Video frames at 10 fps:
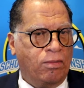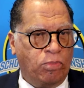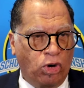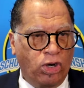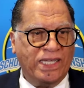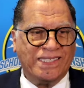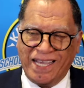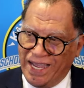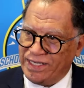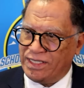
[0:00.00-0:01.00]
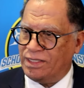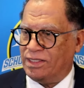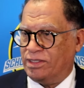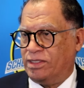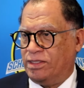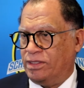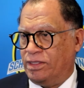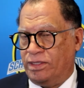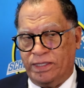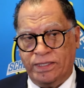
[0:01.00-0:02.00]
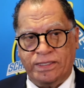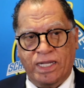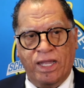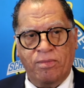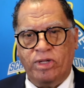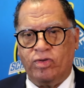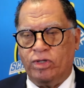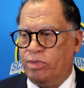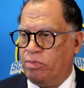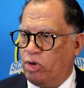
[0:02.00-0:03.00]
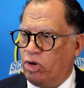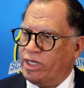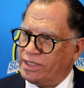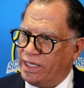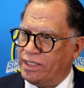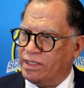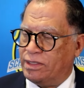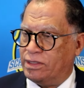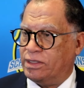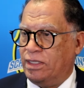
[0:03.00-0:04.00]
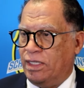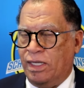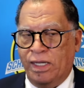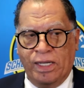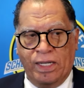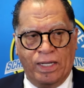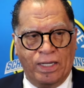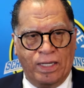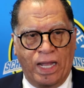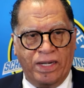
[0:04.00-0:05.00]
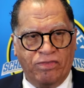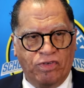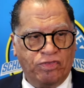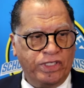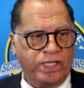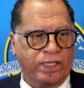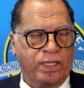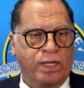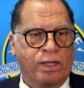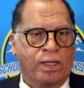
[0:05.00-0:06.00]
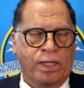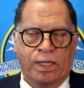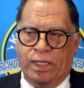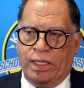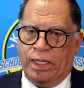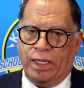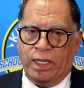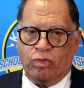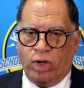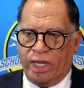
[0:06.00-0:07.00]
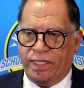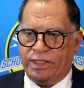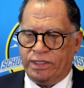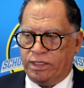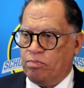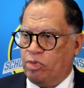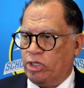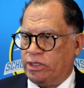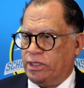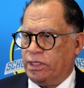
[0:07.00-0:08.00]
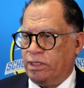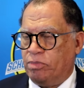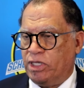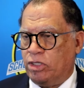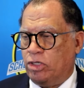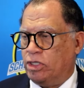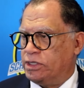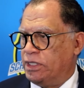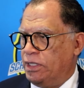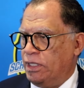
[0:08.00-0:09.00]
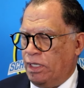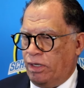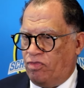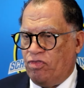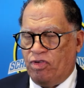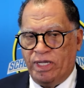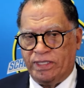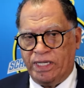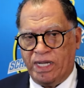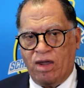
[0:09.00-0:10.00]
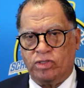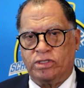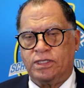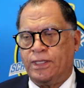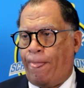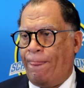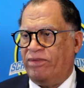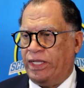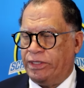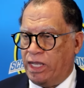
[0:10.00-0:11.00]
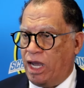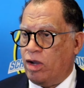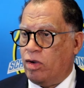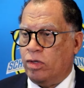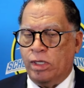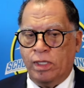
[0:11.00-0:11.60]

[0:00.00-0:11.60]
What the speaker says: boys and girls. This time it will be boys and girls, under 15. And why is it important? Because FIFA has announced that now